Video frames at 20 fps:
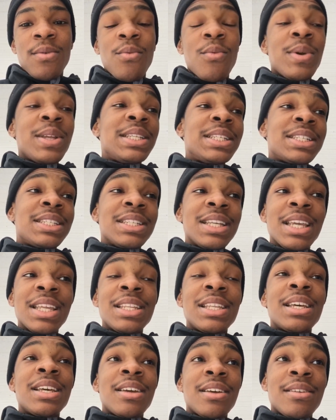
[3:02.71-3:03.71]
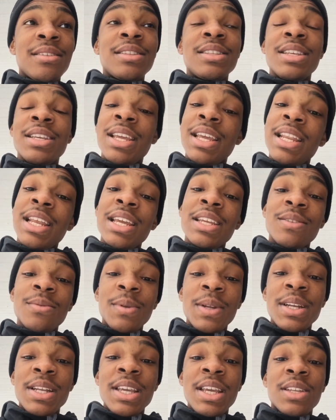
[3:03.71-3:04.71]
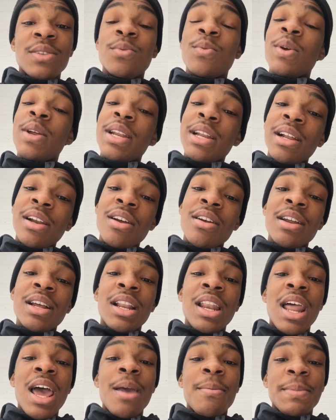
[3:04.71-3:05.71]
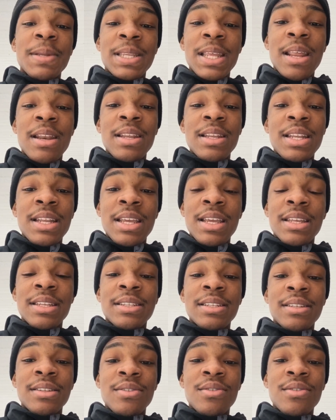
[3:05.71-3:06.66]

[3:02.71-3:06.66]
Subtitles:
We just need to, it is what it is. We're in the current climate that it is.